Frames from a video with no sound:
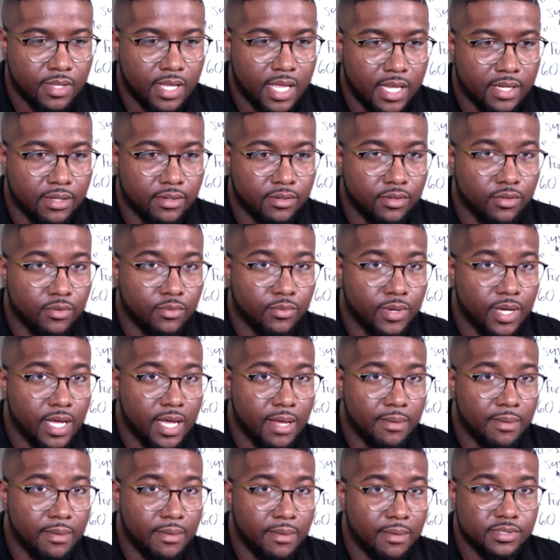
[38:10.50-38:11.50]
I don't know what
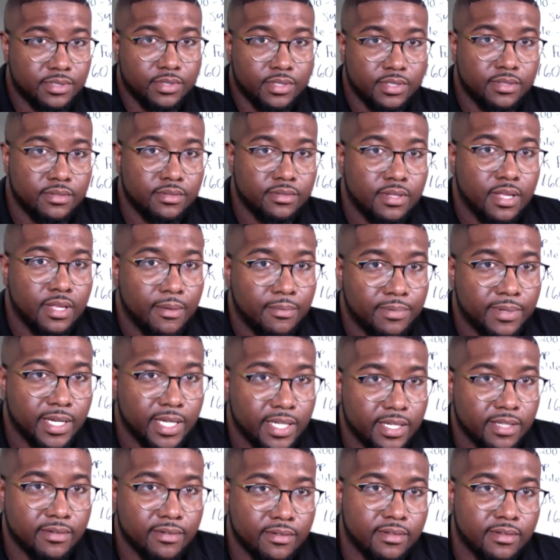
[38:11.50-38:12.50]
happened to it. I
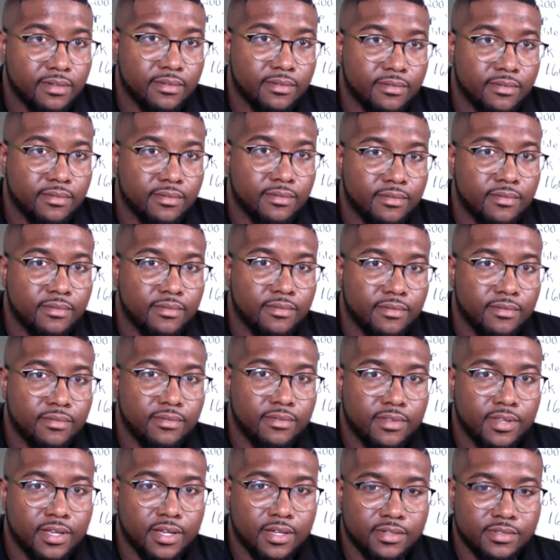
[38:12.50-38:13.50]
played it
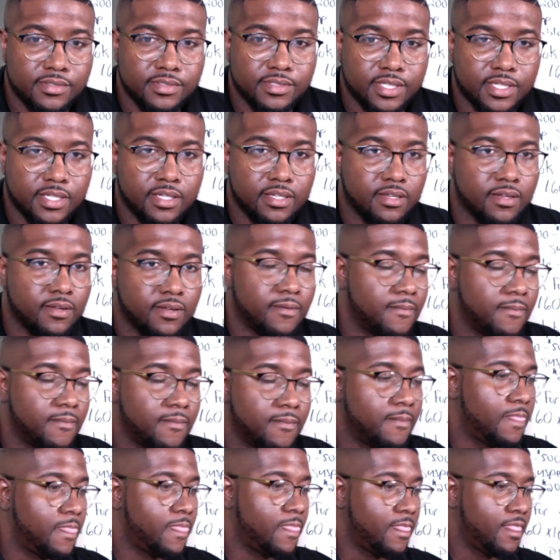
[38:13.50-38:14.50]
Thursday.
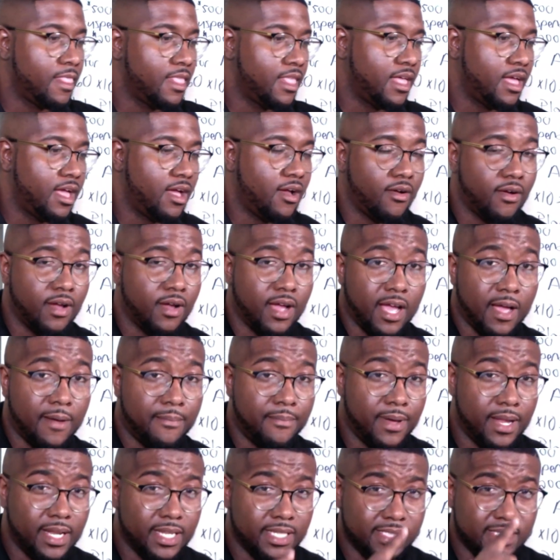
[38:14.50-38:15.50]
All right, I
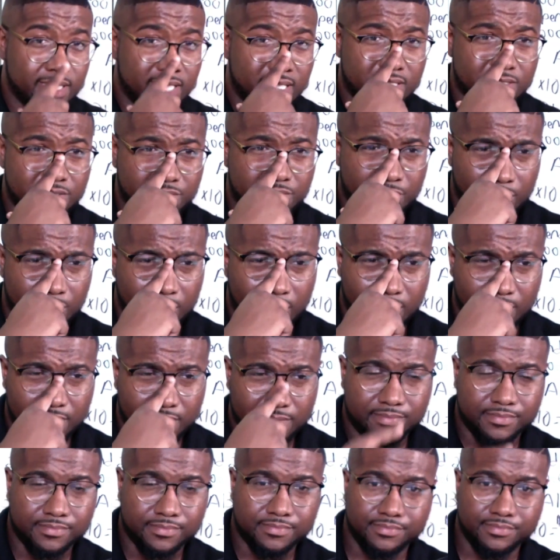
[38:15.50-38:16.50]
apologize, you all.
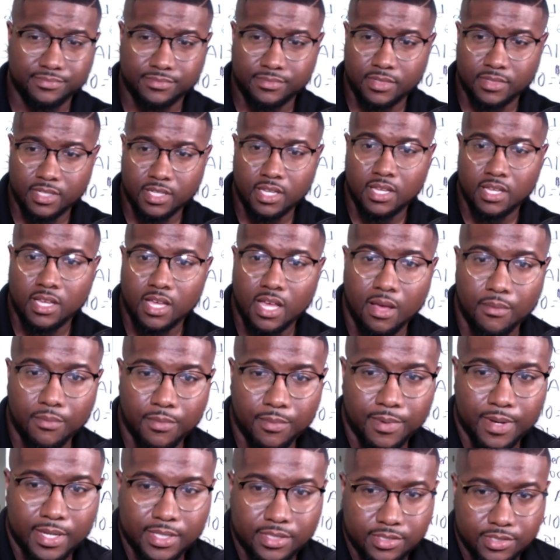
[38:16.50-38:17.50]
I'm
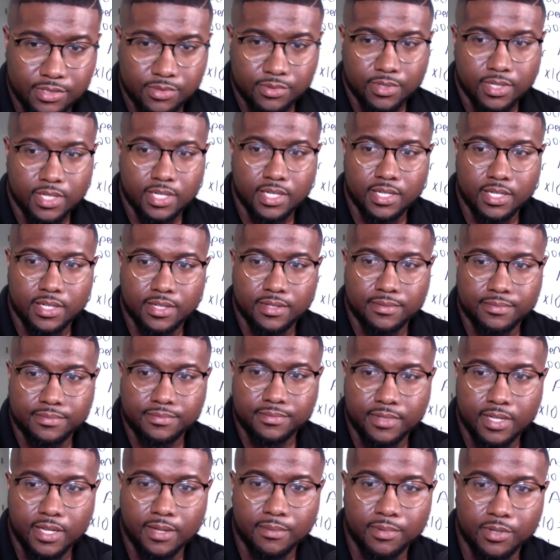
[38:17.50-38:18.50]
about to
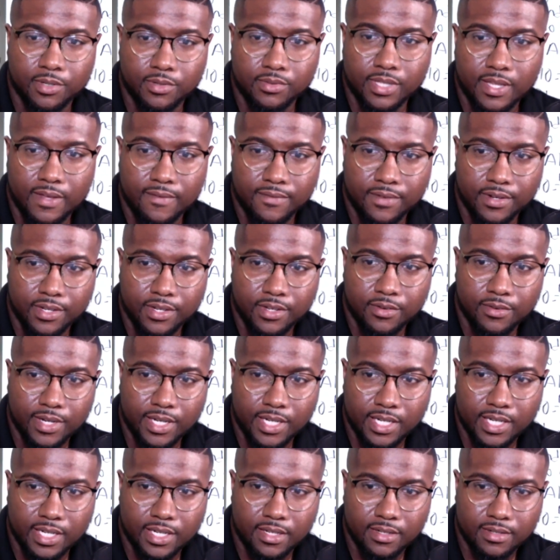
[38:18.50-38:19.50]
upload that video
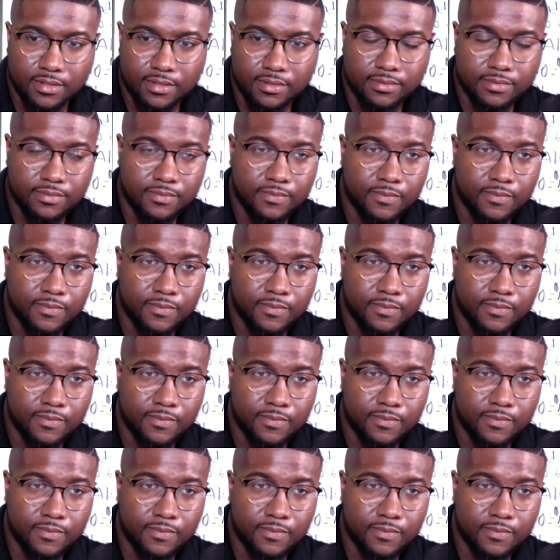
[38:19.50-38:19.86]
right now.